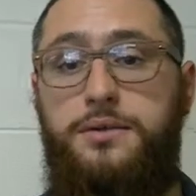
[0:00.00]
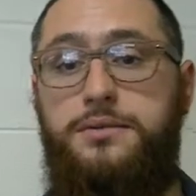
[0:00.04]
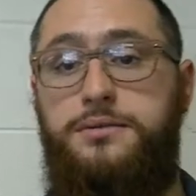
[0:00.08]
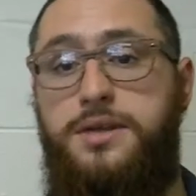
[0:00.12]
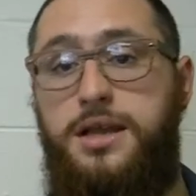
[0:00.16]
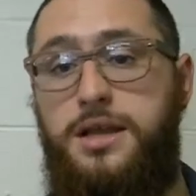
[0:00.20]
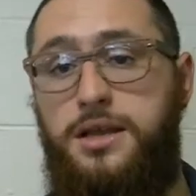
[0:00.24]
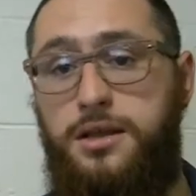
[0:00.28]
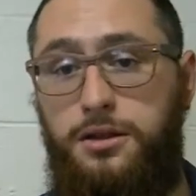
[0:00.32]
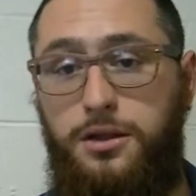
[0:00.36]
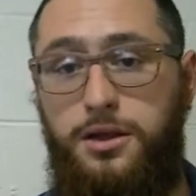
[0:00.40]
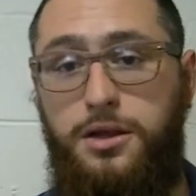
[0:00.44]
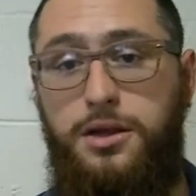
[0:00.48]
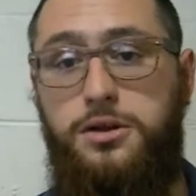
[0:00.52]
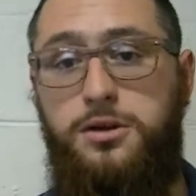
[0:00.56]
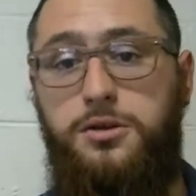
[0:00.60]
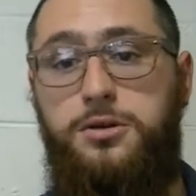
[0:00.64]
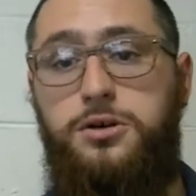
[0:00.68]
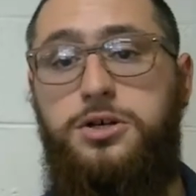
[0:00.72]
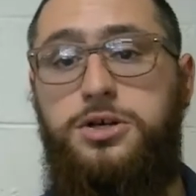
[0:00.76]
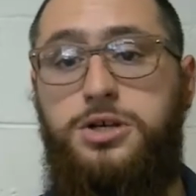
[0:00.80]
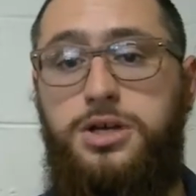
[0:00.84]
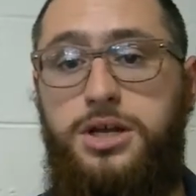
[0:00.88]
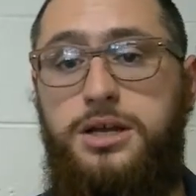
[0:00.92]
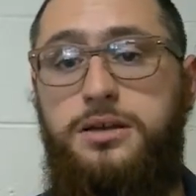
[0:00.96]
take a look at your
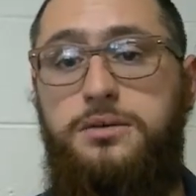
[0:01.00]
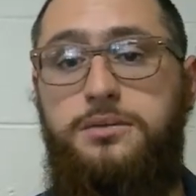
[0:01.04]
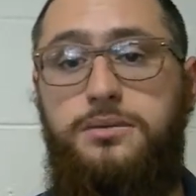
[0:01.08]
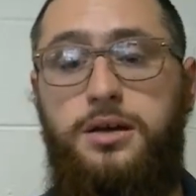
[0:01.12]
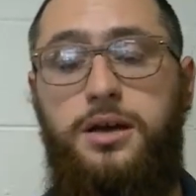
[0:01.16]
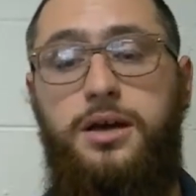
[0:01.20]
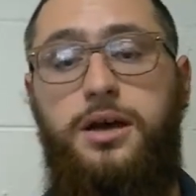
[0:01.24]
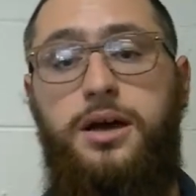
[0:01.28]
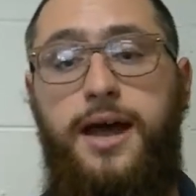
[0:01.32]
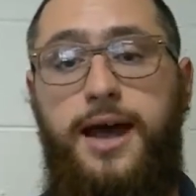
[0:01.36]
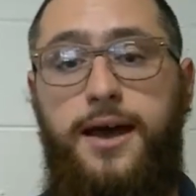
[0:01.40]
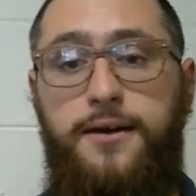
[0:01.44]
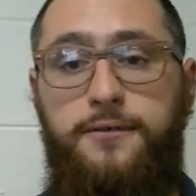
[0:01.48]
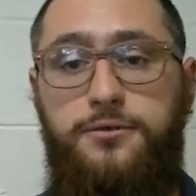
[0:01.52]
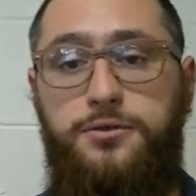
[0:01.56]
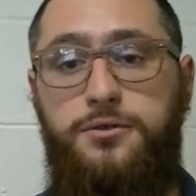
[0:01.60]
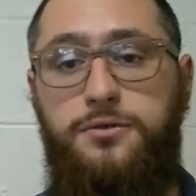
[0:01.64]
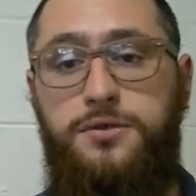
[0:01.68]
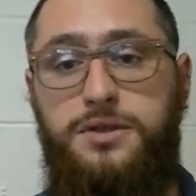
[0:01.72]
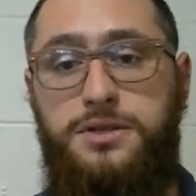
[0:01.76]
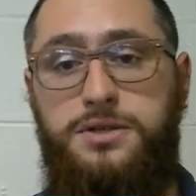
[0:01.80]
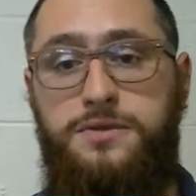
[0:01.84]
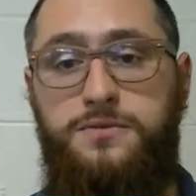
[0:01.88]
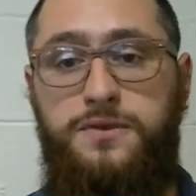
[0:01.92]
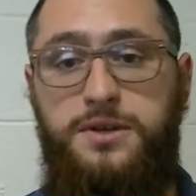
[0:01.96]
sheet after
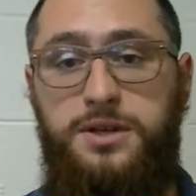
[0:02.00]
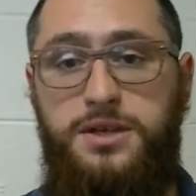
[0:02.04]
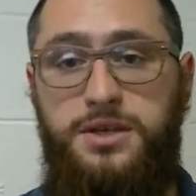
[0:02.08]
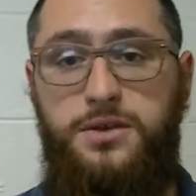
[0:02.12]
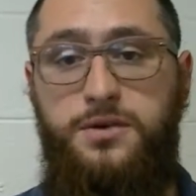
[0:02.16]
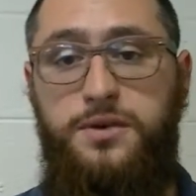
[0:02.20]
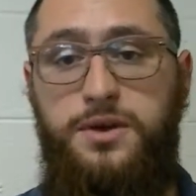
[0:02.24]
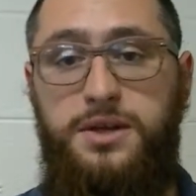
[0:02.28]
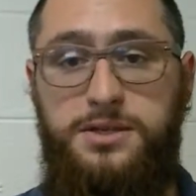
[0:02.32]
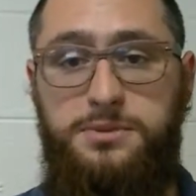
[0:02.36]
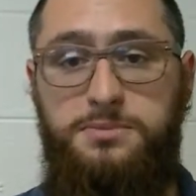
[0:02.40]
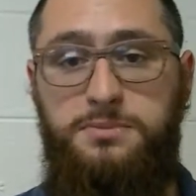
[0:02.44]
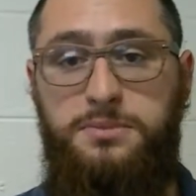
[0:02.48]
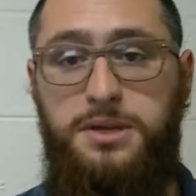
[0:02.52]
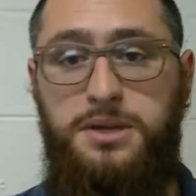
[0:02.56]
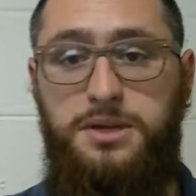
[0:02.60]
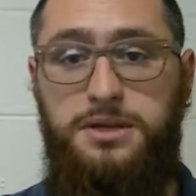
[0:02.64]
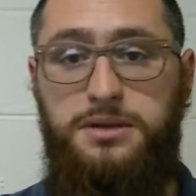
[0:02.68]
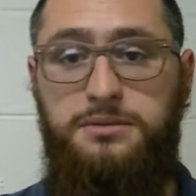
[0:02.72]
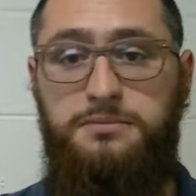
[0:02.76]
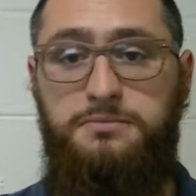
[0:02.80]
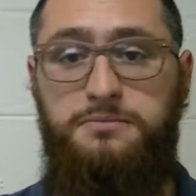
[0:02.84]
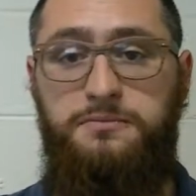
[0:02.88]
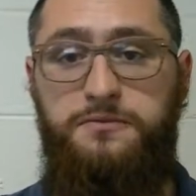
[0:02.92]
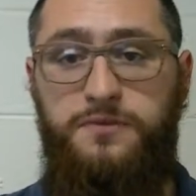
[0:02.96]
this video has
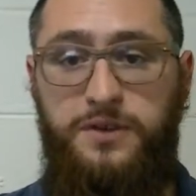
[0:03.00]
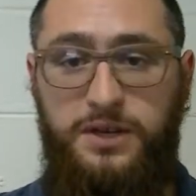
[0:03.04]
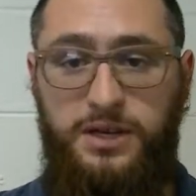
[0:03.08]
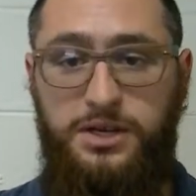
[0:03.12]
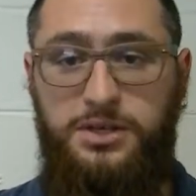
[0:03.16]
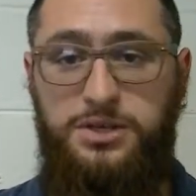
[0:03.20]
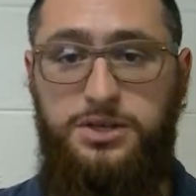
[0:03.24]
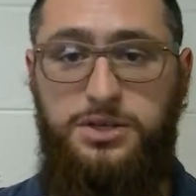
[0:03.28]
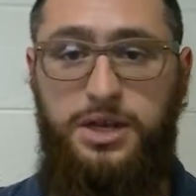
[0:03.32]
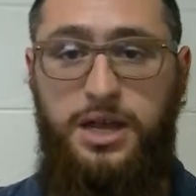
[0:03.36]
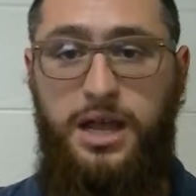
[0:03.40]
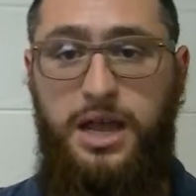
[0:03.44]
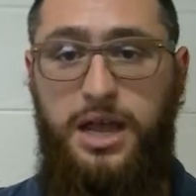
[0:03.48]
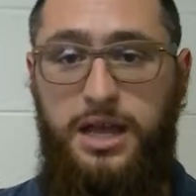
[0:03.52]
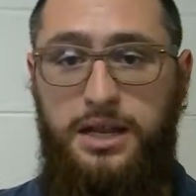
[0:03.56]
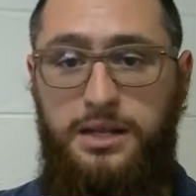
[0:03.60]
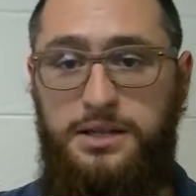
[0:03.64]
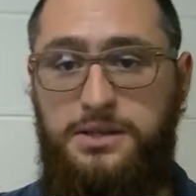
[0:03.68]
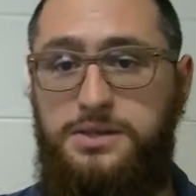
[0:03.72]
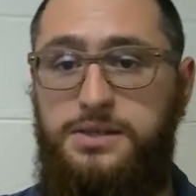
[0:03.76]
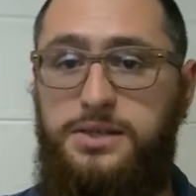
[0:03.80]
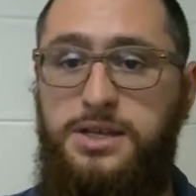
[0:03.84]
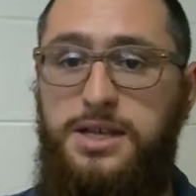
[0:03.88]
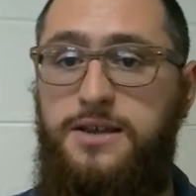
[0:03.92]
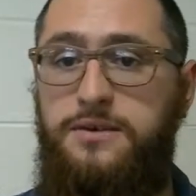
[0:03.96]
been finished
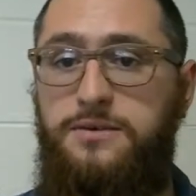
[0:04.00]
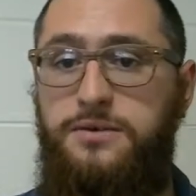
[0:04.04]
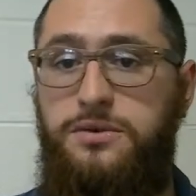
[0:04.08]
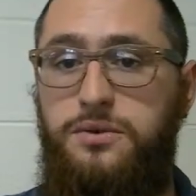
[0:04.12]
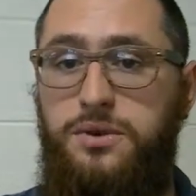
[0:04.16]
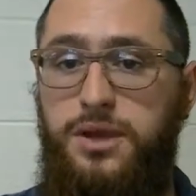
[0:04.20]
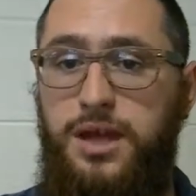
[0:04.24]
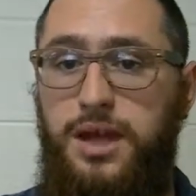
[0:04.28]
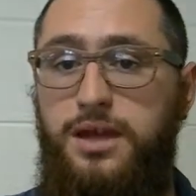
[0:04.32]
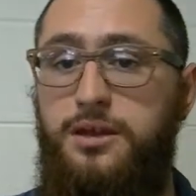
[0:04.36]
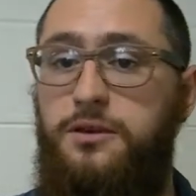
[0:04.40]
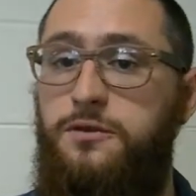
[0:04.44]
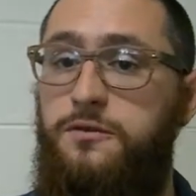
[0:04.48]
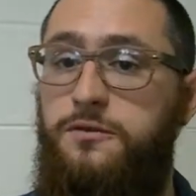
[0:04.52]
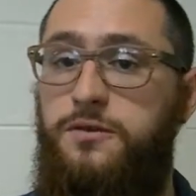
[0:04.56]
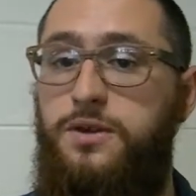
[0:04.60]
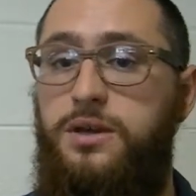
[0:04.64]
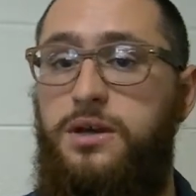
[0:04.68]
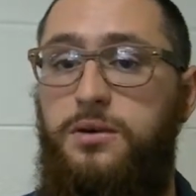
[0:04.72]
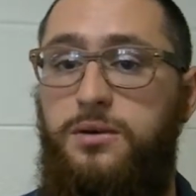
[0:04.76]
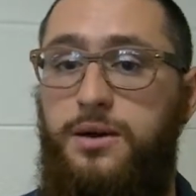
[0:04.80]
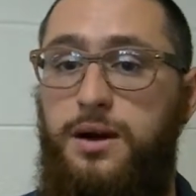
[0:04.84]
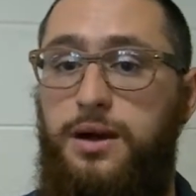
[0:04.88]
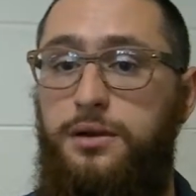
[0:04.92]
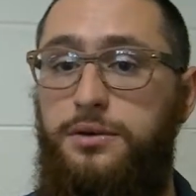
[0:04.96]
and see if you can't
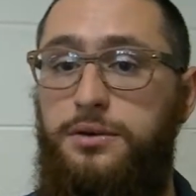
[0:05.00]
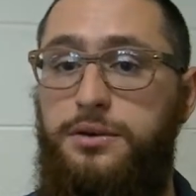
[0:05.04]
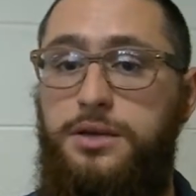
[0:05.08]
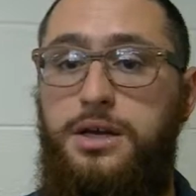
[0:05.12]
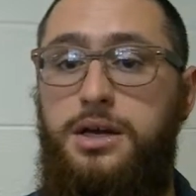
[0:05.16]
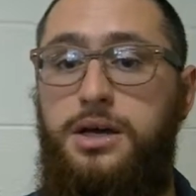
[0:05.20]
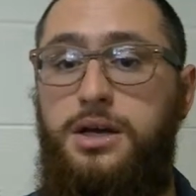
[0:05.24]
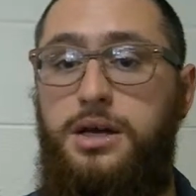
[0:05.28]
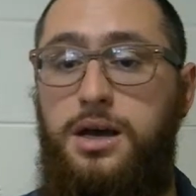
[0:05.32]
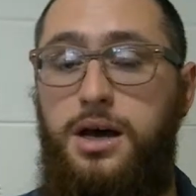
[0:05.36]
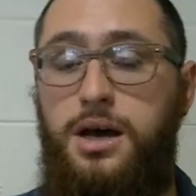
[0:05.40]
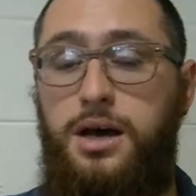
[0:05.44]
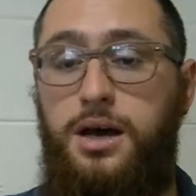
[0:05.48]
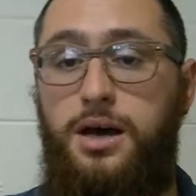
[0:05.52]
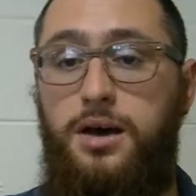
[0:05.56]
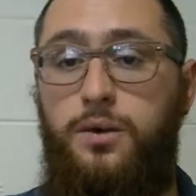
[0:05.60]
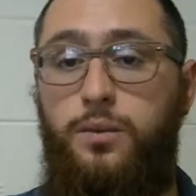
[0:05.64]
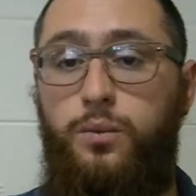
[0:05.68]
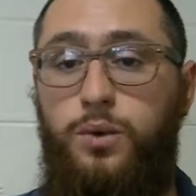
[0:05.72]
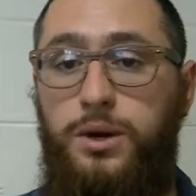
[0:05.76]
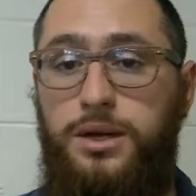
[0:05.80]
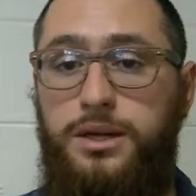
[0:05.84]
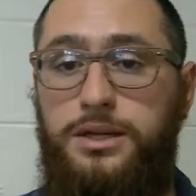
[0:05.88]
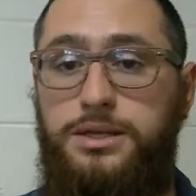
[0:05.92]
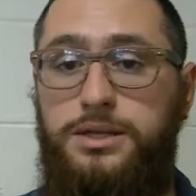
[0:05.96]
figure out
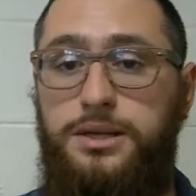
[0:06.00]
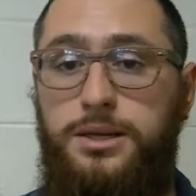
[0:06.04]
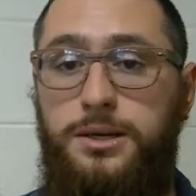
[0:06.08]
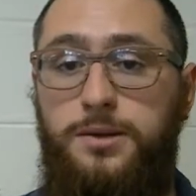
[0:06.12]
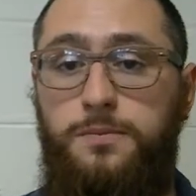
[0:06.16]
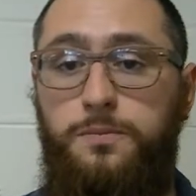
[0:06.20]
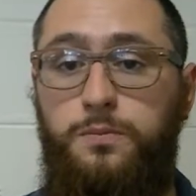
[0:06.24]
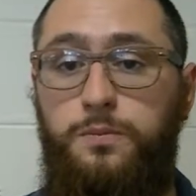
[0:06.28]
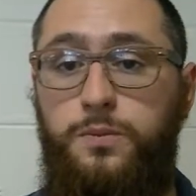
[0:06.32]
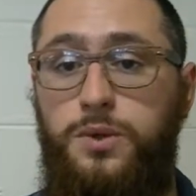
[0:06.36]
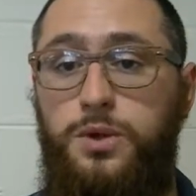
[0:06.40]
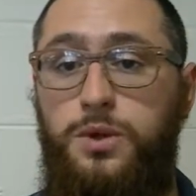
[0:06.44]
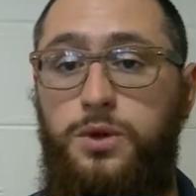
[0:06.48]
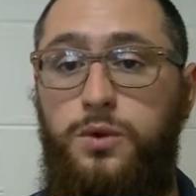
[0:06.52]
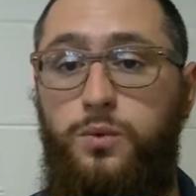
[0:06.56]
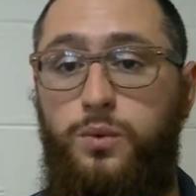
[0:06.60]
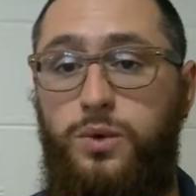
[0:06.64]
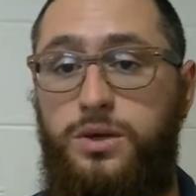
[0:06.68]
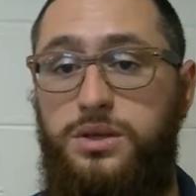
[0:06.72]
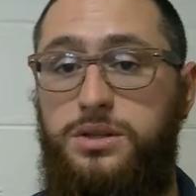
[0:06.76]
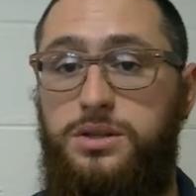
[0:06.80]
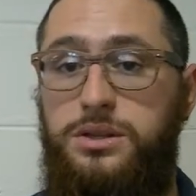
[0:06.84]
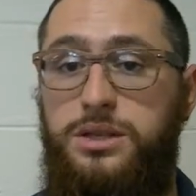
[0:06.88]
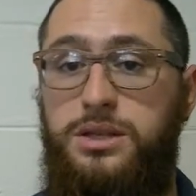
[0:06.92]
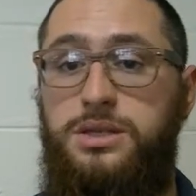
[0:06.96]

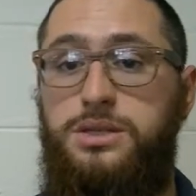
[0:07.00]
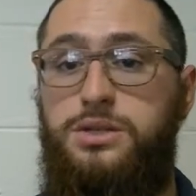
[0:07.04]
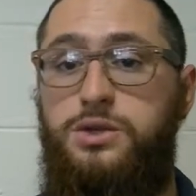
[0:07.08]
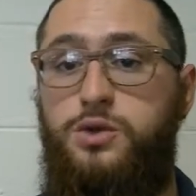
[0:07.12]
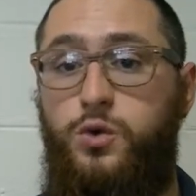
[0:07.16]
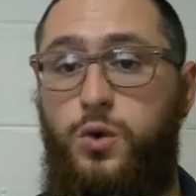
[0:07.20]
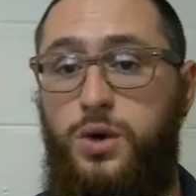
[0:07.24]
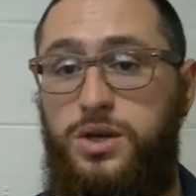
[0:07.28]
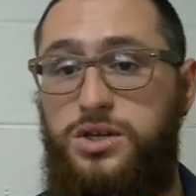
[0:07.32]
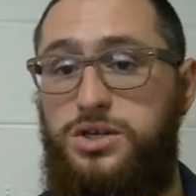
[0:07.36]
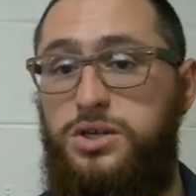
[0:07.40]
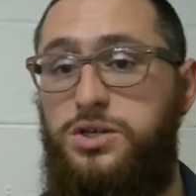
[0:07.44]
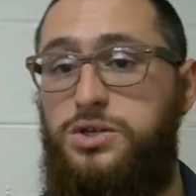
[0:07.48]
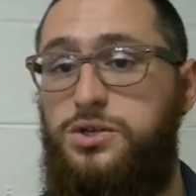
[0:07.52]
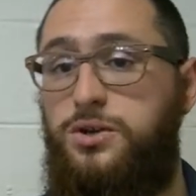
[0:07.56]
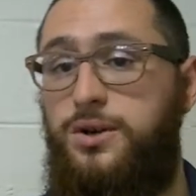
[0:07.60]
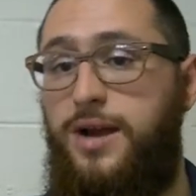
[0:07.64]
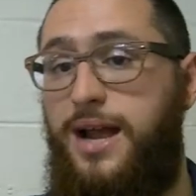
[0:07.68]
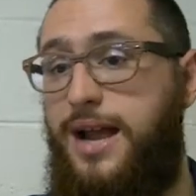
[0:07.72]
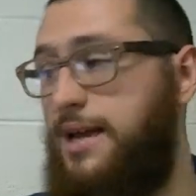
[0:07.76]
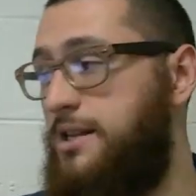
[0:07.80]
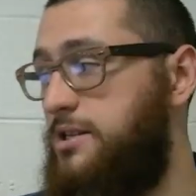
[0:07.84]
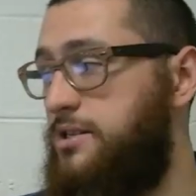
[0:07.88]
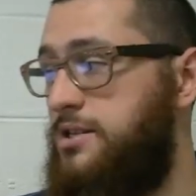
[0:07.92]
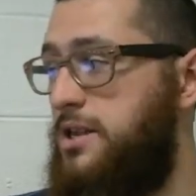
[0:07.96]
what these questions are
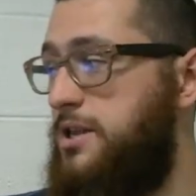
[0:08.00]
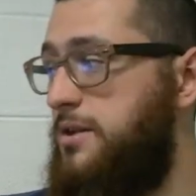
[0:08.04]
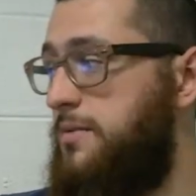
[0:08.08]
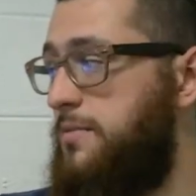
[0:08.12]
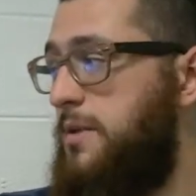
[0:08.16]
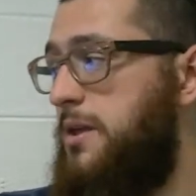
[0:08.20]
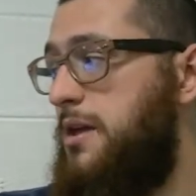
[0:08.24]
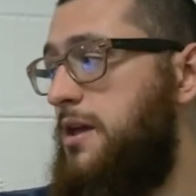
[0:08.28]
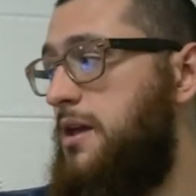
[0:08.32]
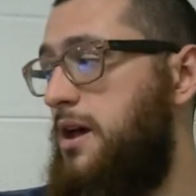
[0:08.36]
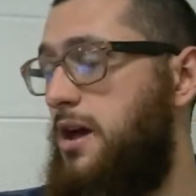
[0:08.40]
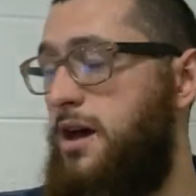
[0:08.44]
asking.